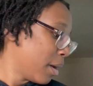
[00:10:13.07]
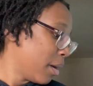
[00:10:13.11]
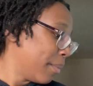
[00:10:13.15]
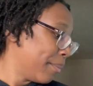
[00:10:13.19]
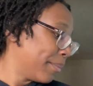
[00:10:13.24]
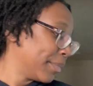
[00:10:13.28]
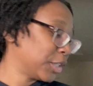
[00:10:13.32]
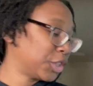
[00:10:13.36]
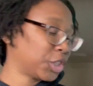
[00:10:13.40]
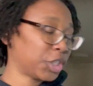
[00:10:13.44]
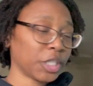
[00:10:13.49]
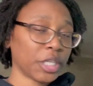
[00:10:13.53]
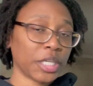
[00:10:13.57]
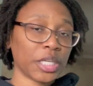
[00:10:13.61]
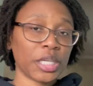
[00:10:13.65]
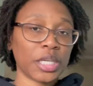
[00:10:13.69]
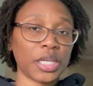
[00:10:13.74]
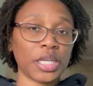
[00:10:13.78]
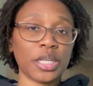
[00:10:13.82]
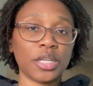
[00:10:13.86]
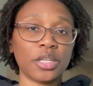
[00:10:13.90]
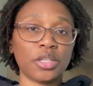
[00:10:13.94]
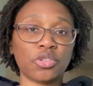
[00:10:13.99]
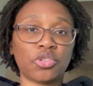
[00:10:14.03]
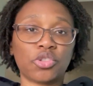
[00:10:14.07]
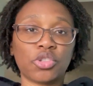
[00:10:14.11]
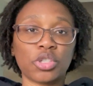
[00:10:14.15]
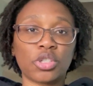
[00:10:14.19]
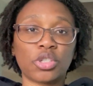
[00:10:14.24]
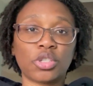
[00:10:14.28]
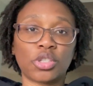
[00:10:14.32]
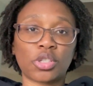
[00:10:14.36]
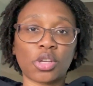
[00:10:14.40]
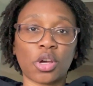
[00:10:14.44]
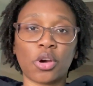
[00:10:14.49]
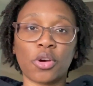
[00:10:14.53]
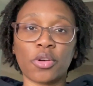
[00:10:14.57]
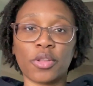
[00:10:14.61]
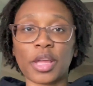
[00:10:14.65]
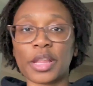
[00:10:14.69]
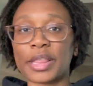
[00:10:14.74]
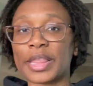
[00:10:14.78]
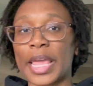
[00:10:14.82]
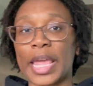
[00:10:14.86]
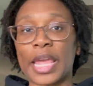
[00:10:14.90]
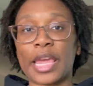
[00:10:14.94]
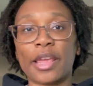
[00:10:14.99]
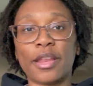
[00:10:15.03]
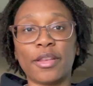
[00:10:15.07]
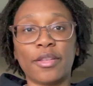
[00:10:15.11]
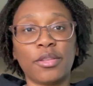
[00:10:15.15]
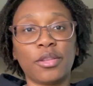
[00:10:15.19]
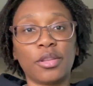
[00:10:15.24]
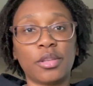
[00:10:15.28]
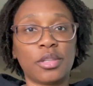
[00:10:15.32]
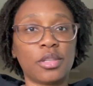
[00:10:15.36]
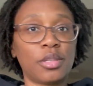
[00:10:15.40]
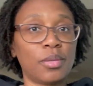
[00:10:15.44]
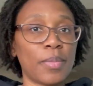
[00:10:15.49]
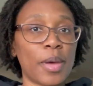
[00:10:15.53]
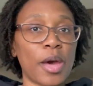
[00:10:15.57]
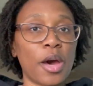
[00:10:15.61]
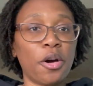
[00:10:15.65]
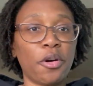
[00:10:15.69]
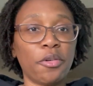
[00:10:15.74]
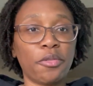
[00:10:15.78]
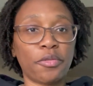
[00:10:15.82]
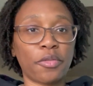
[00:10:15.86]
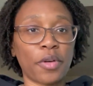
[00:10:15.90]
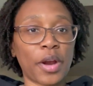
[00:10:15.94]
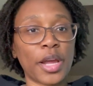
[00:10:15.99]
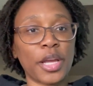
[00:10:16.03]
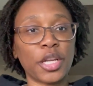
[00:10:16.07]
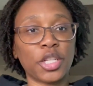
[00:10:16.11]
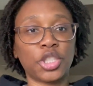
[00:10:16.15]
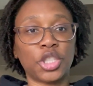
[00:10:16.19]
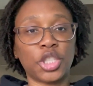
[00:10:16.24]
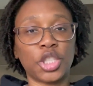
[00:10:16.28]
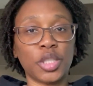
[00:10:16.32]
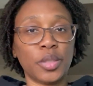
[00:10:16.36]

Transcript: machine just so that they can smell fresh